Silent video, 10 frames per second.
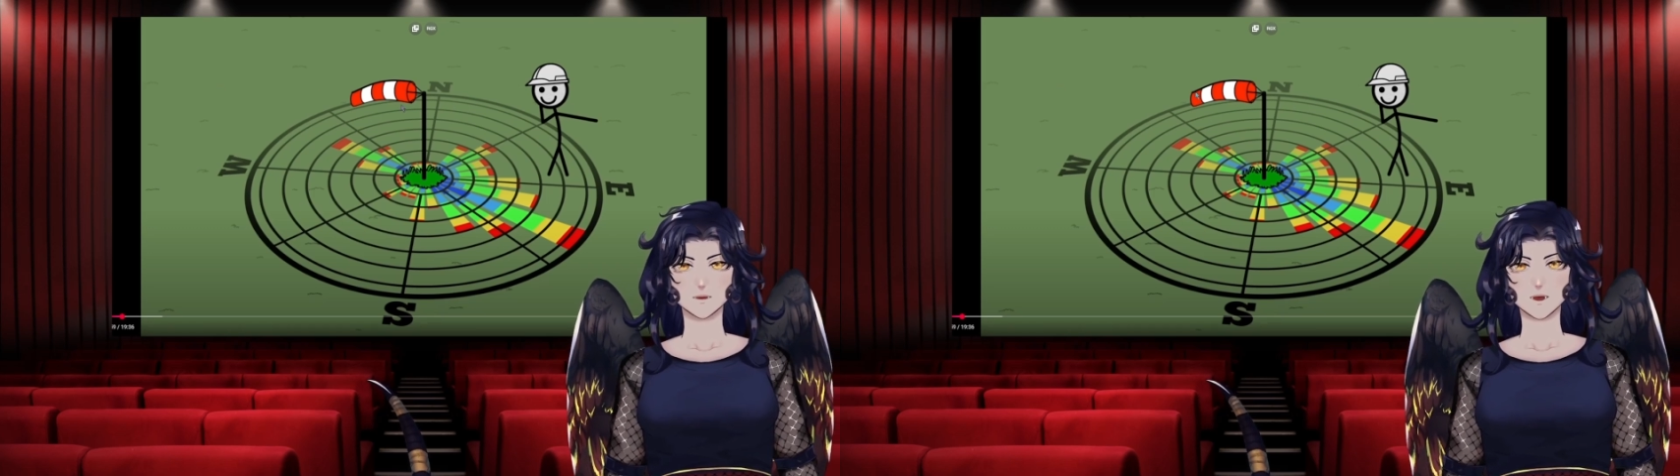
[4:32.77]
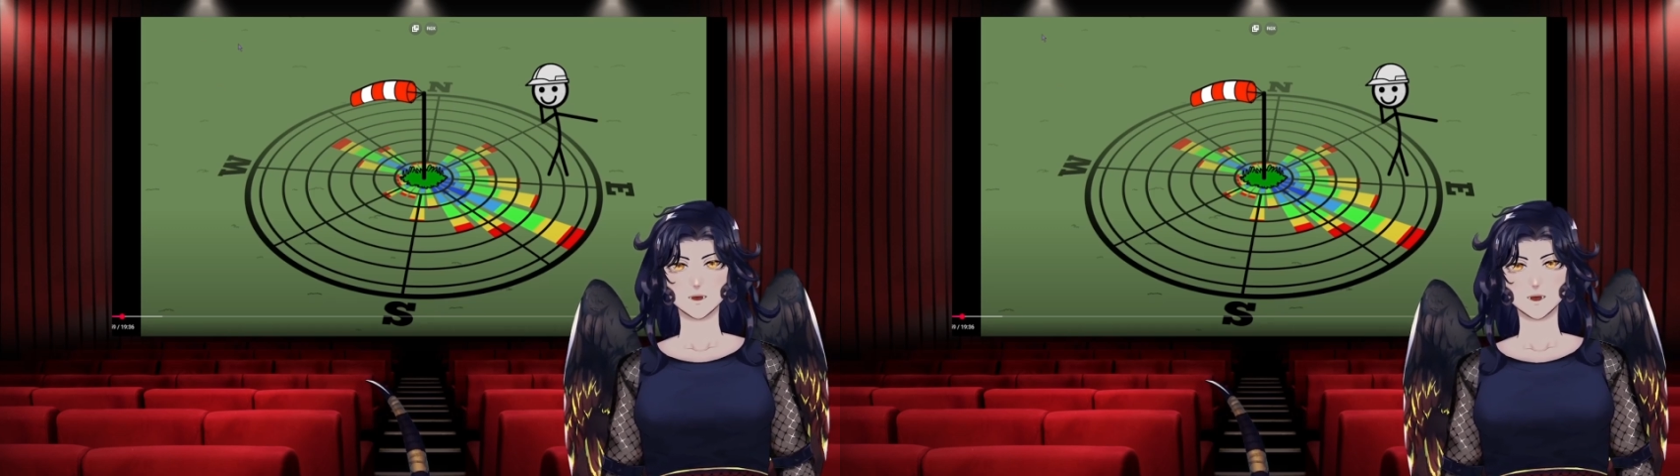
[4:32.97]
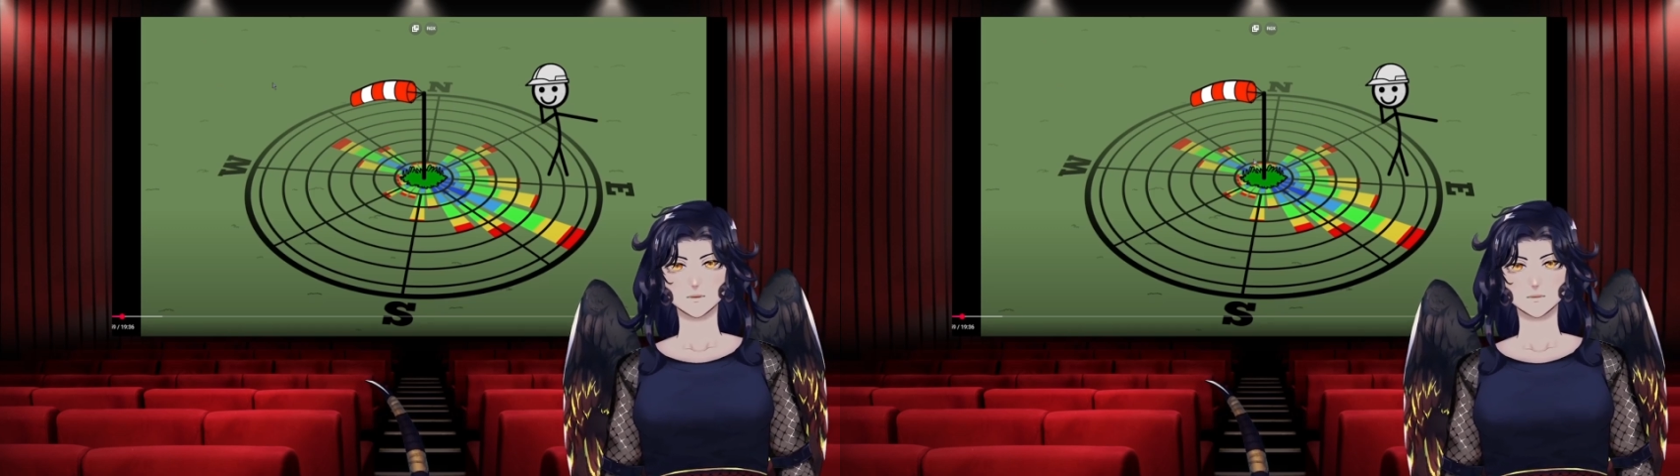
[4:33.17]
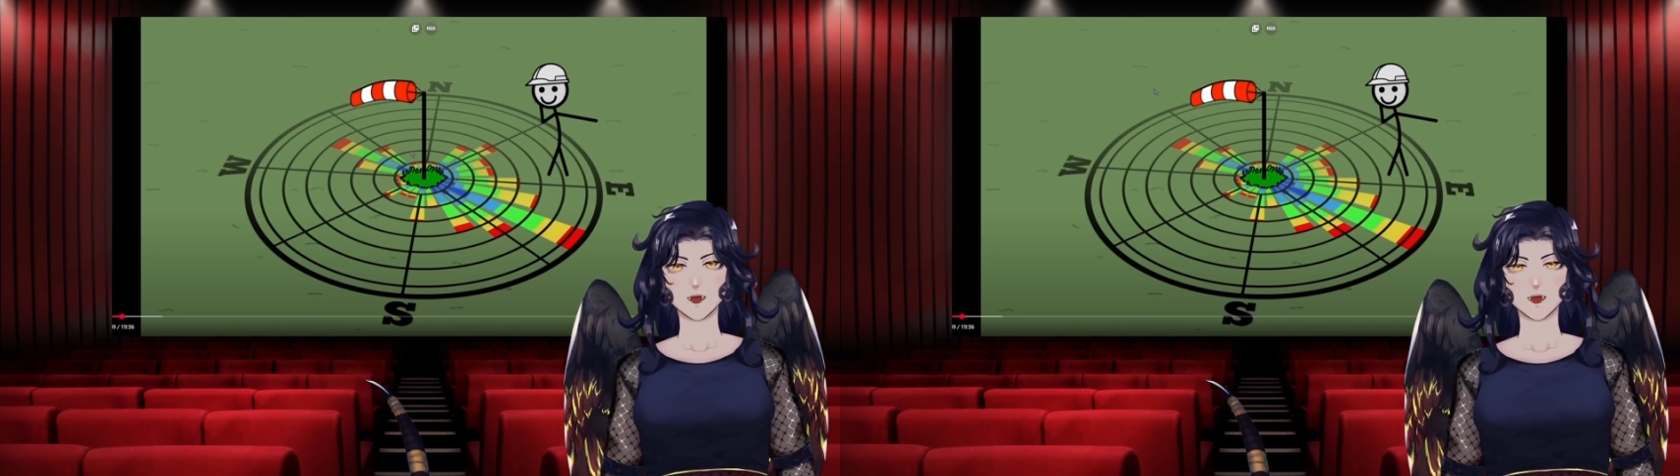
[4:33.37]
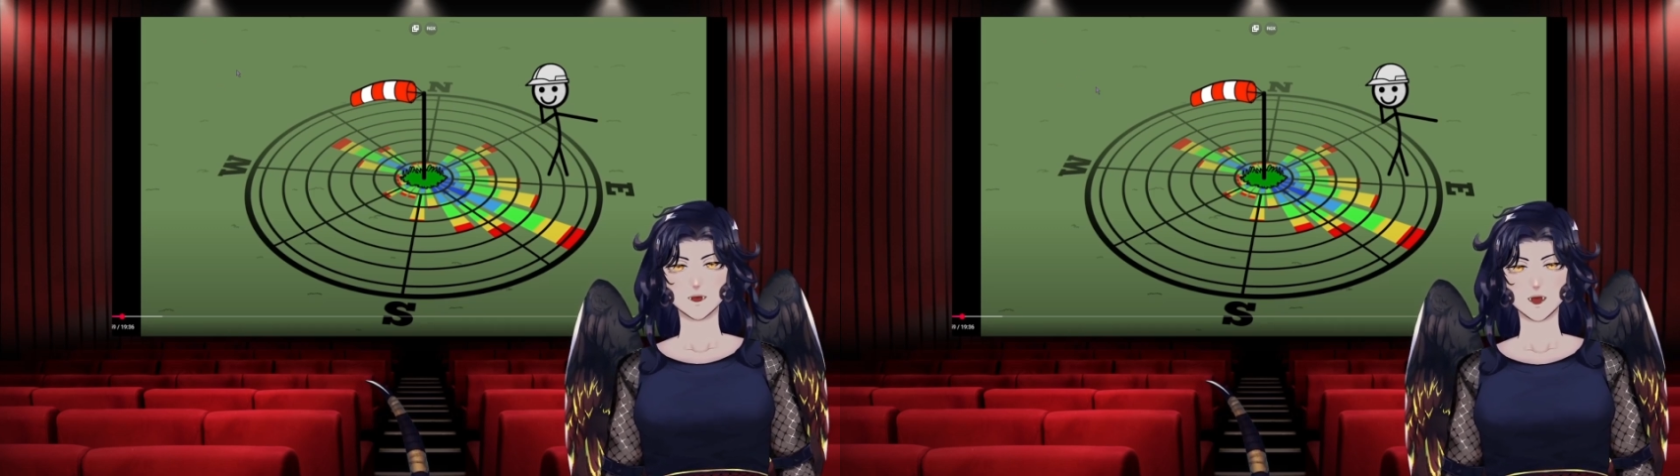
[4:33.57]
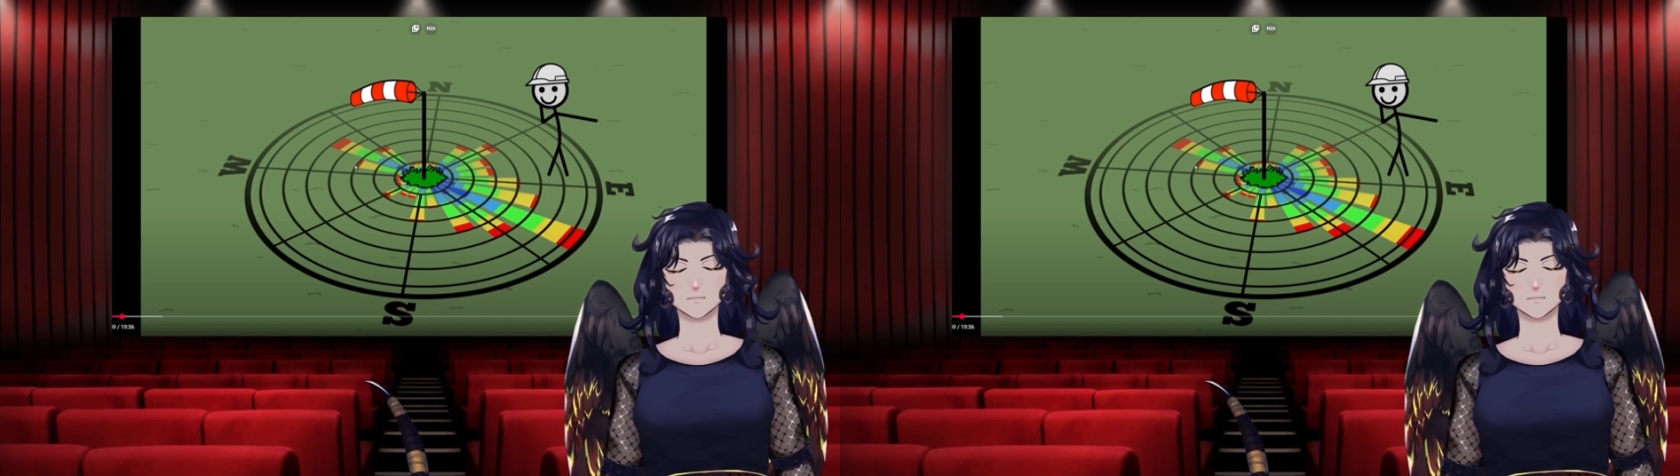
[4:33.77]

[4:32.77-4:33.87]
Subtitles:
facing.